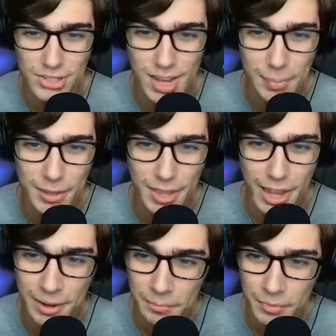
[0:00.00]
top of
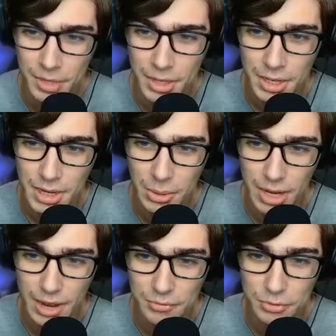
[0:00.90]
that. Now we
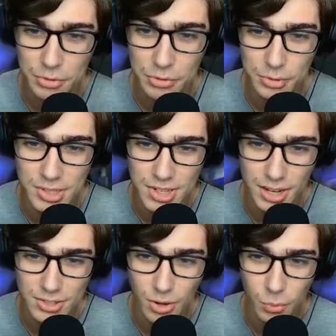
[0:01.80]
have three
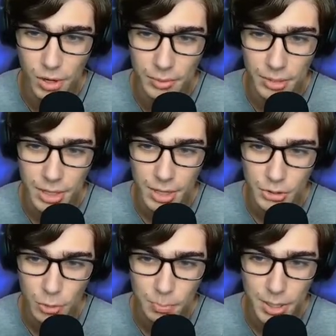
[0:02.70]
stocks to one. Let's
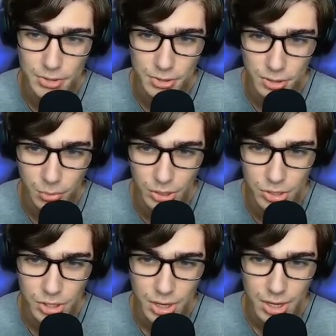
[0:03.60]
go Buster, which
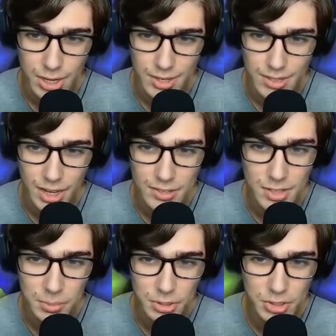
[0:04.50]
it's kind of
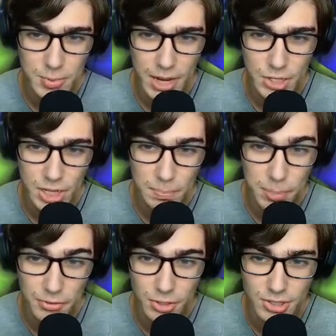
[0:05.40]
similar to Smash. It
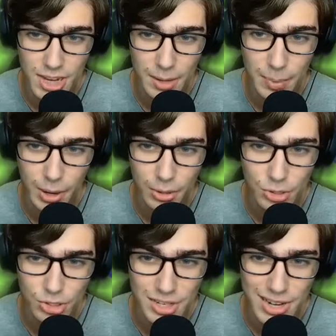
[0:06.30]
buffs our attack power,
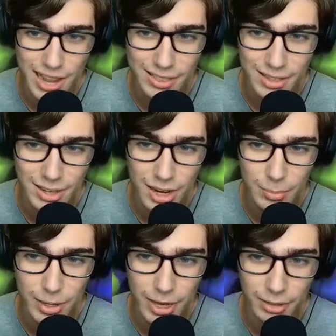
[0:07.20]
just not the
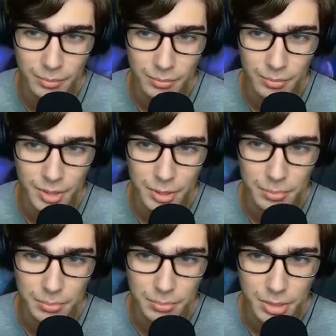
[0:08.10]
knockback, and
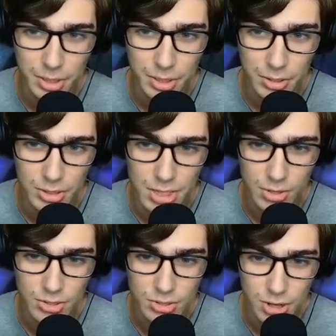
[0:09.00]

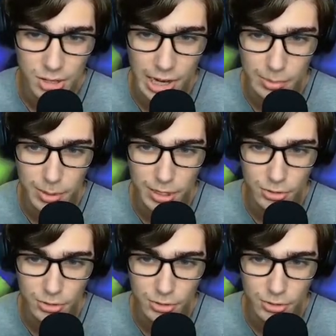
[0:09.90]
decreases our knockback as